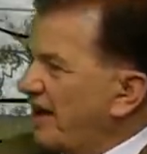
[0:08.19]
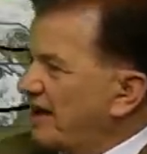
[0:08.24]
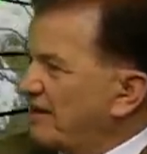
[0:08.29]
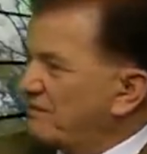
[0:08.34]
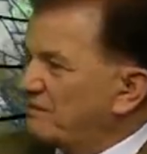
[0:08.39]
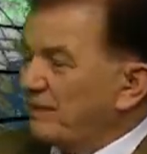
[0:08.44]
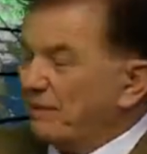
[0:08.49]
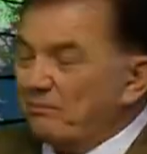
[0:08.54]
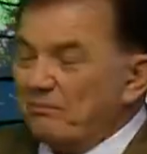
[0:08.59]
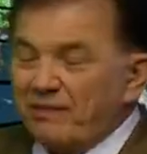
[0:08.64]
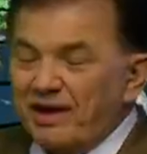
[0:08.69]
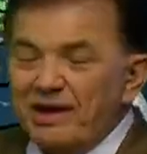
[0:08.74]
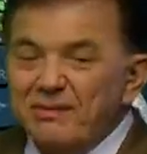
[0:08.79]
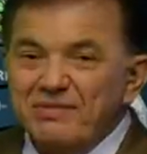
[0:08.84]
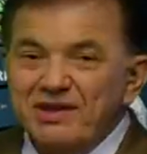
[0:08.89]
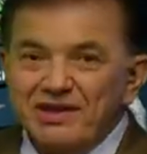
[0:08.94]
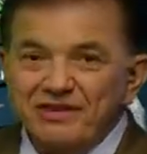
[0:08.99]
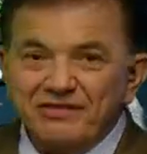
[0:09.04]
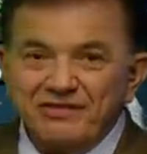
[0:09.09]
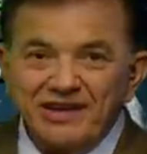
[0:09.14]

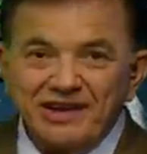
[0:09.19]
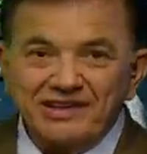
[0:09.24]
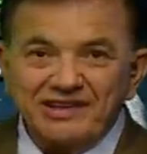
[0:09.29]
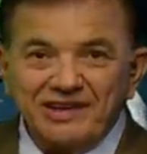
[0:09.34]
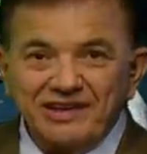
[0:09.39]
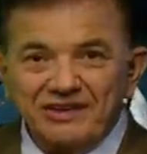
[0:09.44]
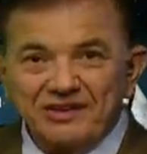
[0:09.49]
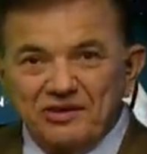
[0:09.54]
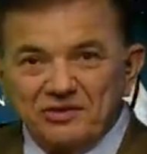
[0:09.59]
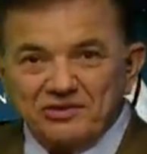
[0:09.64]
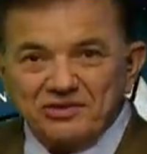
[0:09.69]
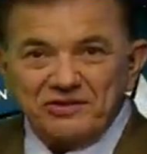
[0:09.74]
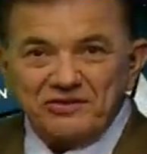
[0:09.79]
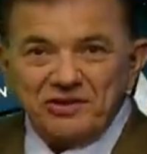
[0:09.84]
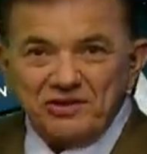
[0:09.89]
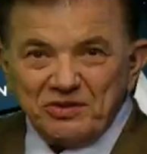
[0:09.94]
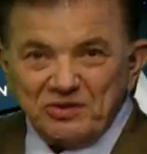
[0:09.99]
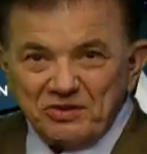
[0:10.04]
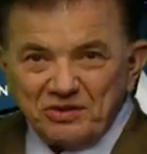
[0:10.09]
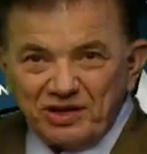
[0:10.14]
Maybe affecting those of
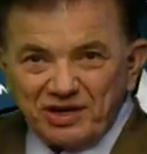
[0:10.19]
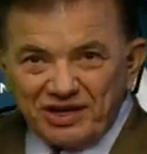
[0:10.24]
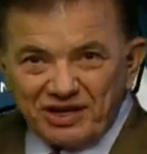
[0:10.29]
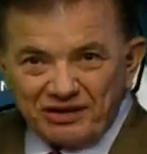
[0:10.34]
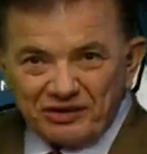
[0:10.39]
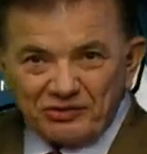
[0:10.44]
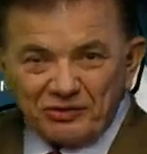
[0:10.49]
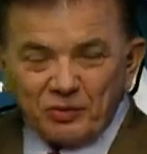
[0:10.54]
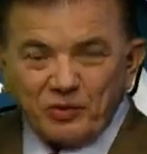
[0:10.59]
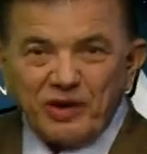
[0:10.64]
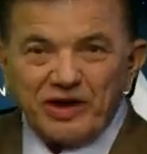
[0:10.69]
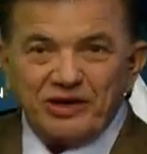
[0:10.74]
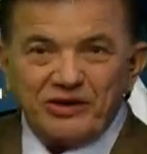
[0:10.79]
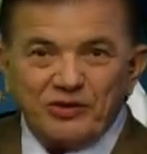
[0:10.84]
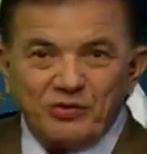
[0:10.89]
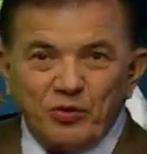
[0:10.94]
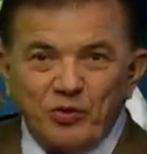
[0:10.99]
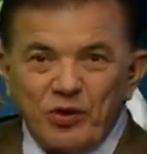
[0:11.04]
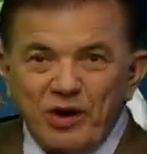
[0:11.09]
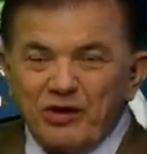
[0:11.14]
you on the way to
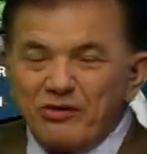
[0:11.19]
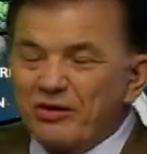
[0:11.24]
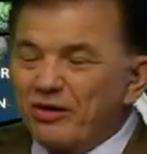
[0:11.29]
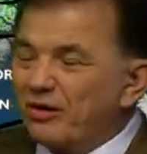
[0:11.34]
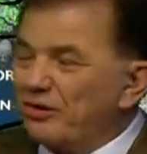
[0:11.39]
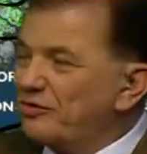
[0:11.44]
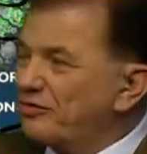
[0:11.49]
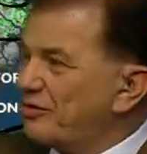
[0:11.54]
Cuero.